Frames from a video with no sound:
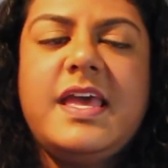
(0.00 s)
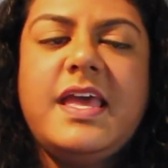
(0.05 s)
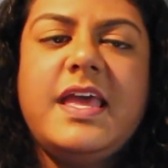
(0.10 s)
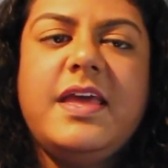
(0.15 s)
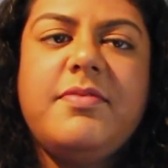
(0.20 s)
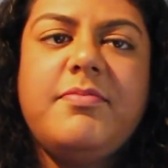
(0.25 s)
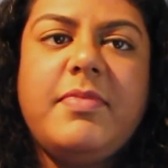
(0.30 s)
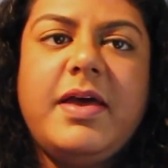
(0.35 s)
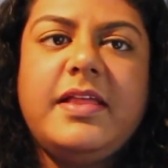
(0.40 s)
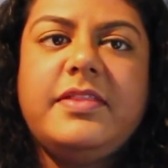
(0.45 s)

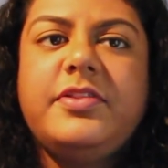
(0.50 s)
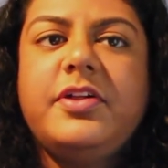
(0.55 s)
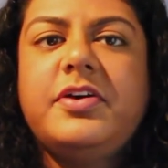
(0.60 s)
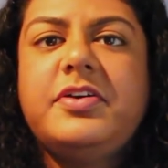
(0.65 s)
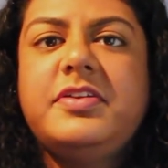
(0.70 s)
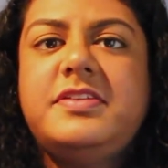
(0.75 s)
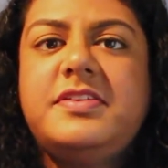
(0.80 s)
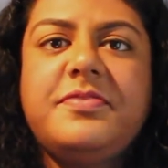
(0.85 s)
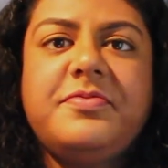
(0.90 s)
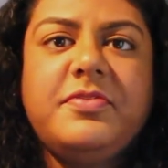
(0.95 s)
It might
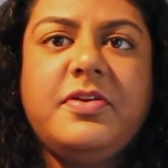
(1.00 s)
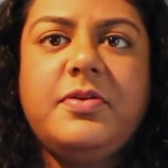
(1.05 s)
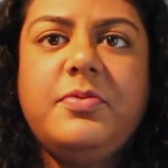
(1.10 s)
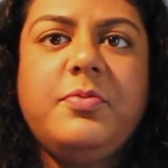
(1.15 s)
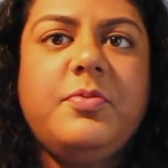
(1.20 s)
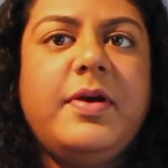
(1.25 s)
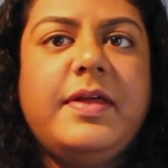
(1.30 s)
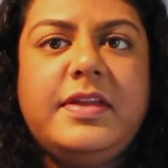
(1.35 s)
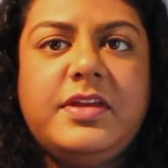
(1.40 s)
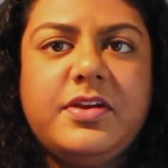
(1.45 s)
look different
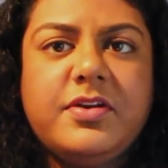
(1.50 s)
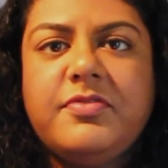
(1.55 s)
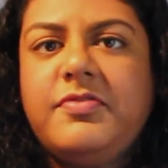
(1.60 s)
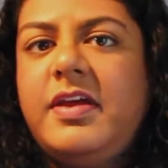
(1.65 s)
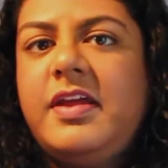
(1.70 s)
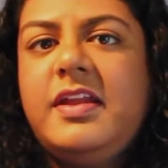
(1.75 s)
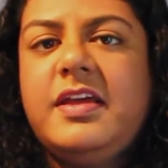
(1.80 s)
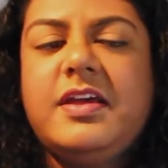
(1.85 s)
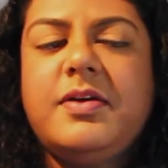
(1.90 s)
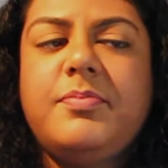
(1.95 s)
when you're
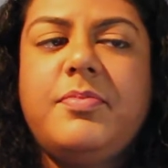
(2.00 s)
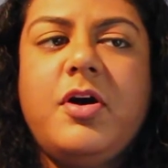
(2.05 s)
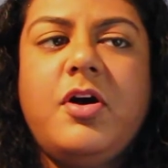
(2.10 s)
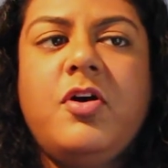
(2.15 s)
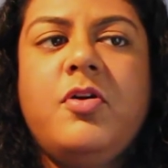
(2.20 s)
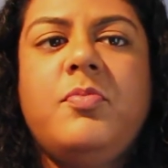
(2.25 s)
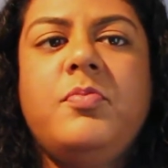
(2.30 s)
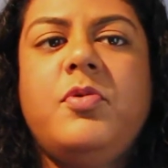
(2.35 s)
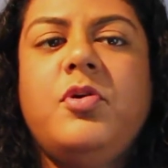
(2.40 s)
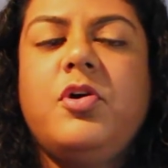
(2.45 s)
writing a
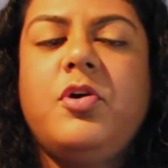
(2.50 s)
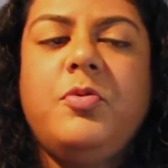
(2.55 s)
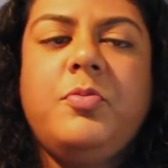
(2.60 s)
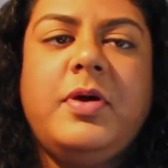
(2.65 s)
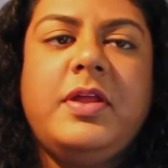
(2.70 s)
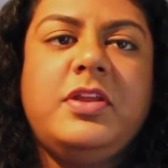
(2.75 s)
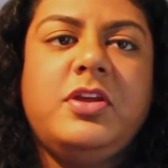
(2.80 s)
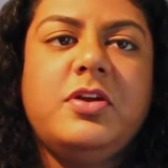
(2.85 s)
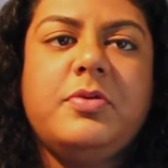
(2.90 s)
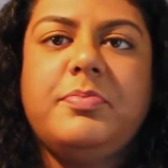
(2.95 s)
poem or
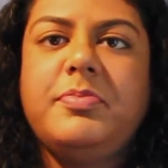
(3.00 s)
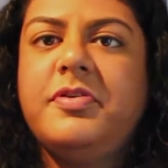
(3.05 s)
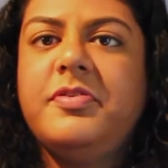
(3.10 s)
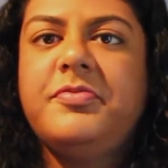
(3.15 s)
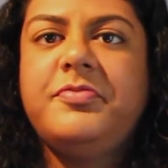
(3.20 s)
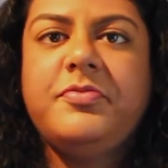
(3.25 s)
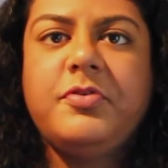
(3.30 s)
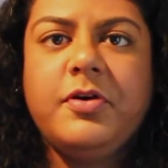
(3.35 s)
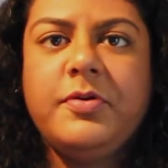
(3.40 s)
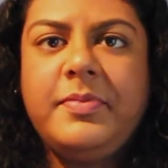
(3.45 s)
when you're
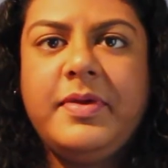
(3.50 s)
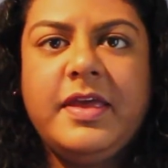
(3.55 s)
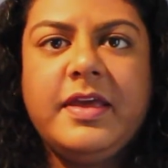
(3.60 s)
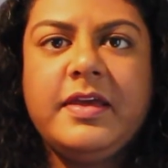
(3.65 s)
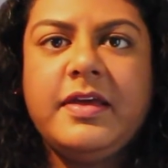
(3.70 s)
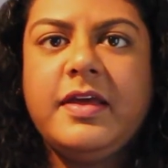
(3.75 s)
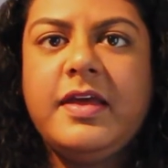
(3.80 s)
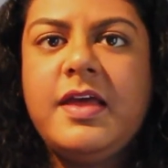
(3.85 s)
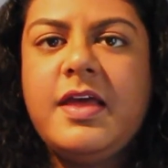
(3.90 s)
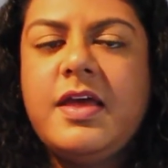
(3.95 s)

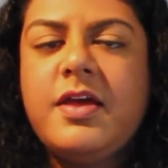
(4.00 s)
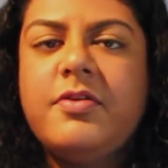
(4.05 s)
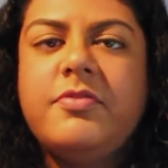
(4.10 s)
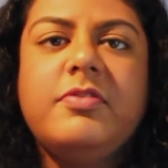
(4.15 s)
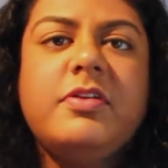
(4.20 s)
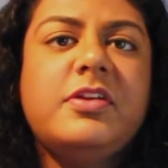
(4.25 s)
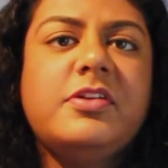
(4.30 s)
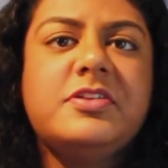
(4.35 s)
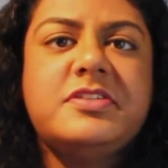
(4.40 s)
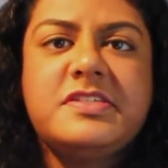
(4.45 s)
performing
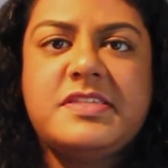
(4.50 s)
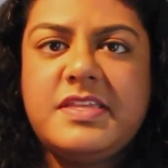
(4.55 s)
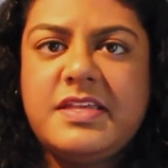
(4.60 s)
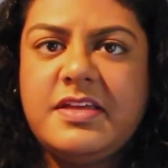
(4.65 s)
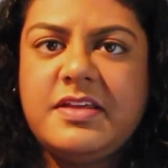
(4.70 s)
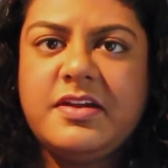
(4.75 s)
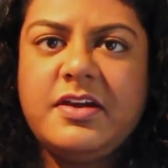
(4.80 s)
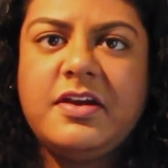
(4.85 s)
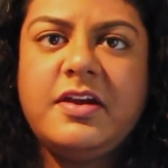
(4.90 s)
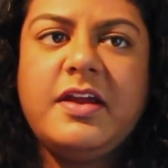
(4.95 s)
readers'
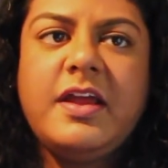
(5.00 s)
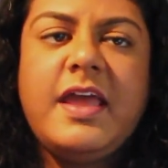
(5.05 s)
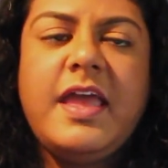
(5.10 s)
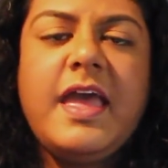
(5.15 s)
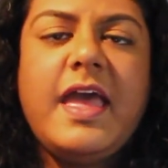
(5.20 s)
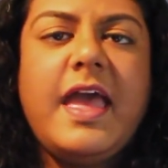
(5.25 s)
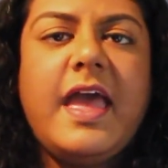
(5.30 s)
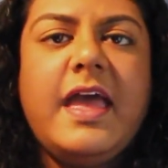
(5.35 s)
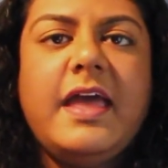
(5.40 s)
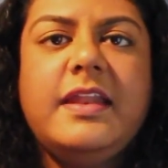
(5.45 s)
theater,
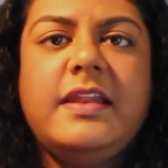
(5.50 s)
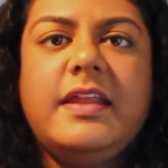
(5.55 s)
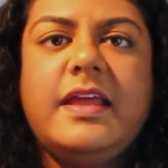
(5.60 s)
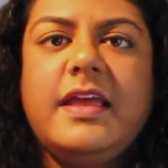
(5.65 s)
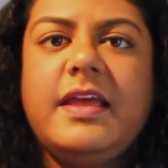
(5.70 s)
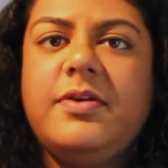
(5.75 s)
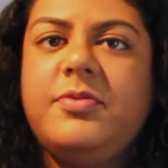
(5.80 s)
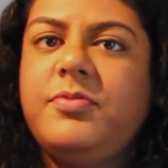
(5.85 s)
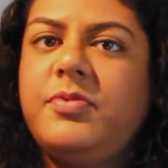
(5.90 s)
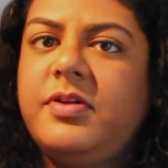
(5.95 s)
and
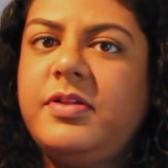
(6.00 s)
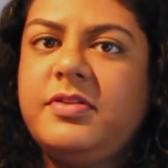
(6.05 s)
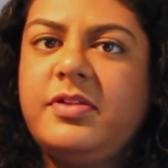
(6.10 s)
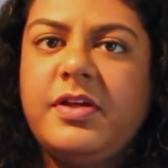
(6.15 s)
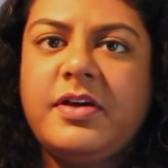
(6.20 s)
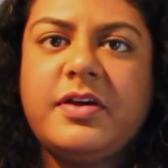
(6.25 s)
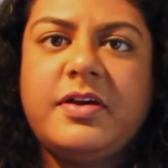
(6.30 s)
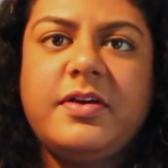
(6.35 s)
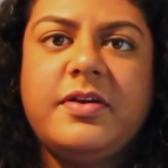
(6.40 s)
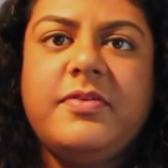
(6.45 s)
it will
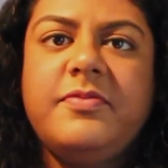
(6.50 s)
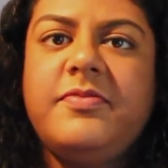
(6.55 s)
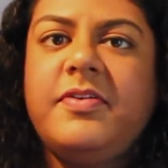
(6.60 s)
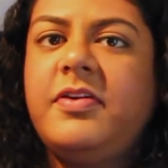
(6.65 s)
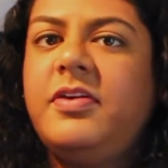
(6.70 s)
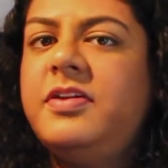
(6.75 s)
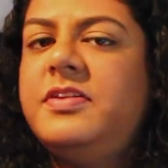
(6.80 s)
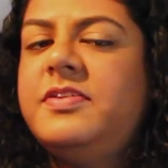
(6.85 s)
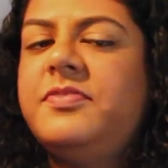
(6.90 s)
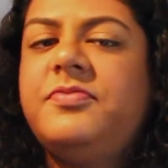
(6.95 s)
look
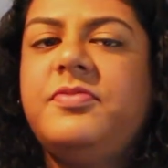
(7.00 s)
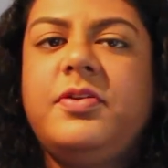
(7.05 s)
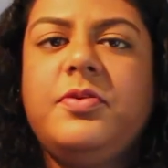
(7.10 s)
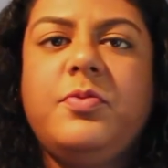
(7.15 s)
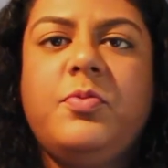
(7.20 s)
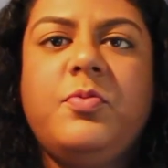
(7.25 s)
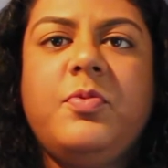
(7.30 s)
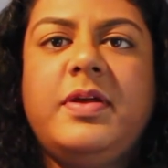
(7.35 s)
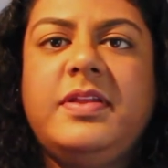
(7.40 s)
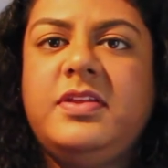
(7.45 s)
very different
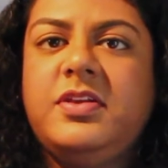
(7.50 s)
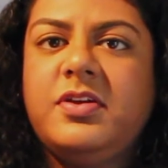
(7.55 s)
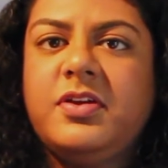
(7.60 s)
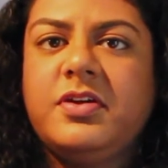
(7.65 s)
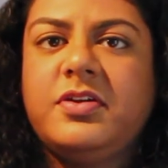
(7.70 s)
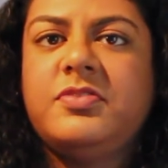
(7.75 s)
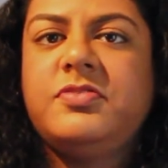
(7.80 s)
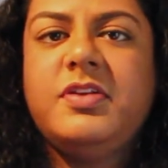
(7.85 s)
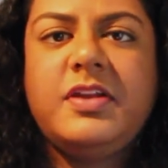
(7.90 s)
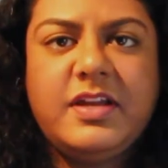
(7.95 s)
when you're
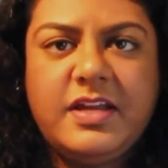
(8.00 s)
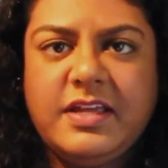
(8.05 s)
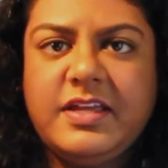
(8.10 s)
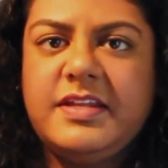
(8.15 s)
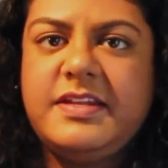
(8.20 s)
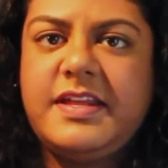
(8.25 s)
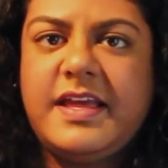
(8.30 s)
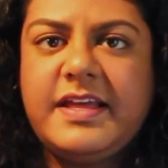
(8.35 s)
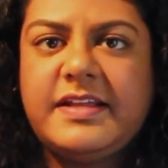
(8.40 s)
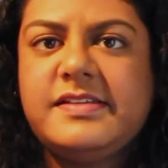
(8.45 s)
creating
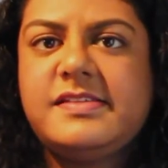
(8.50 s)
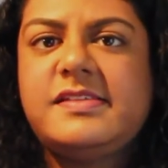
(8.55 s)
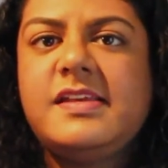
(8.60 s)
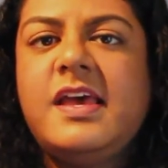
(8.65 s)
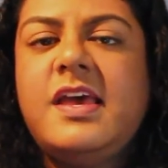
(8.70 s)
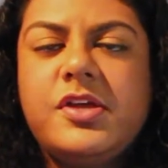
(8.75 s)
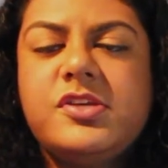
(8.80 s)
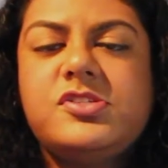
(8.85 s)
a dance.